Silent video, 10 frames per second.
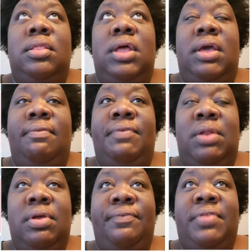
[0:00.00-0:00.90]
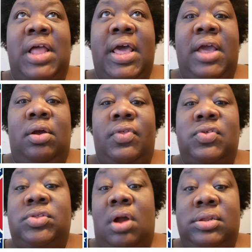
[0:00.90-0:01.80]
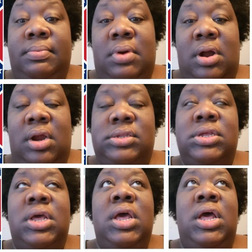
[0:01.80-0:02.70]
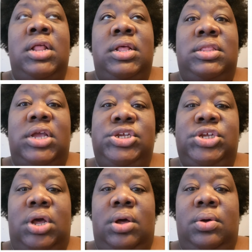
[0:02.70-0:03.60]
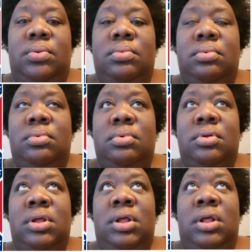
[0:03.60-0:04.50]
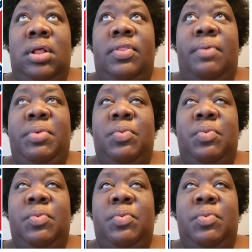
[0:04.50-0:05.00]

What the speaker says: The Confederate flag, or the stars and bars that they show, that